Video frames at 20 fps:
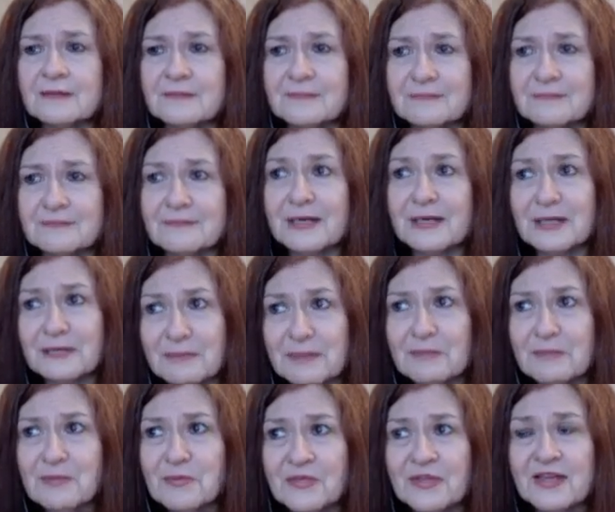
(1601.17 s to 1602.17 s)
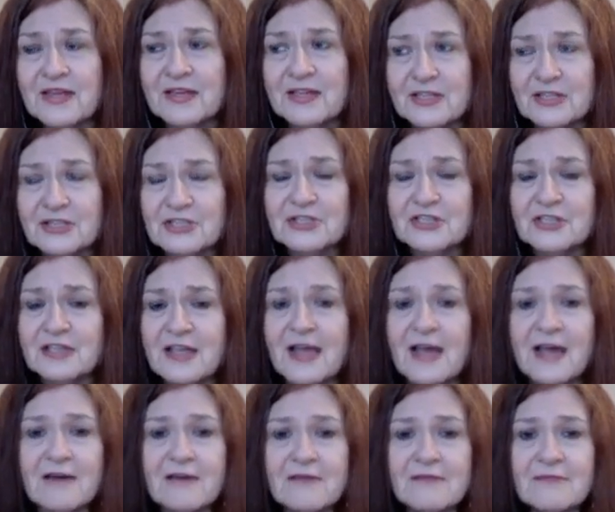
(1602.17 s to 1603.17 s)
Many people with ADHD
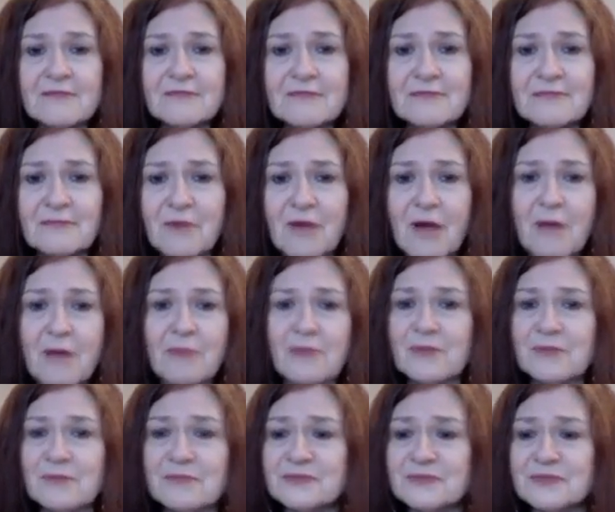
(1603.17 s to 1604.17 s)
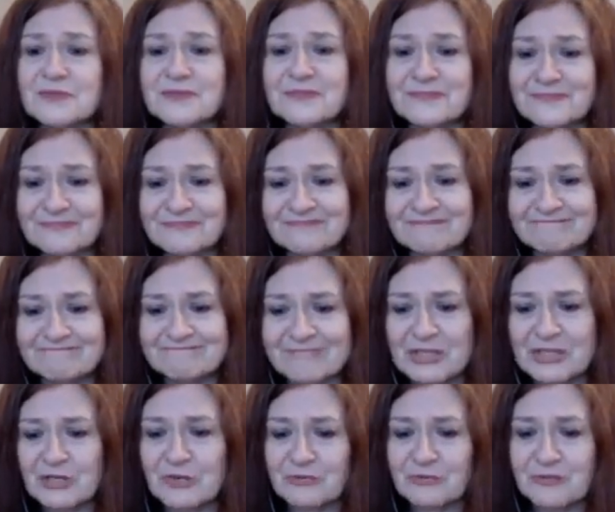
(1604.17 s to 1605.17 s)
have problems,
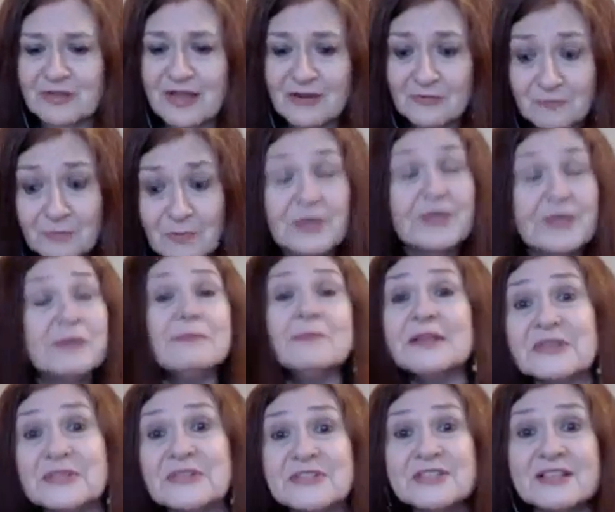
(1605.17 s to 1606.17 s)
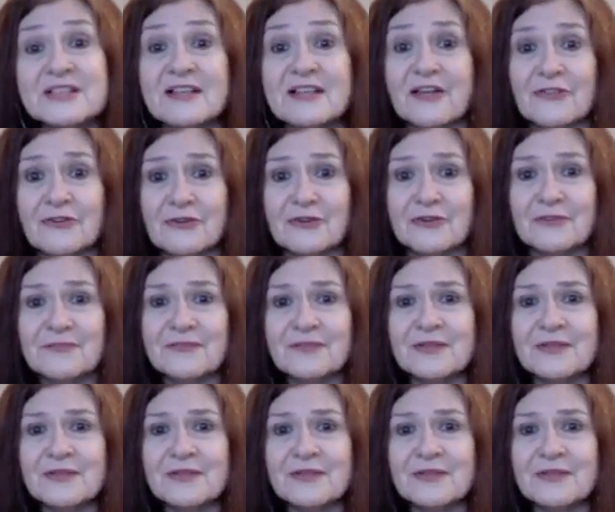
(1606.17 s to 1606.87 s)
kind of putting meals together.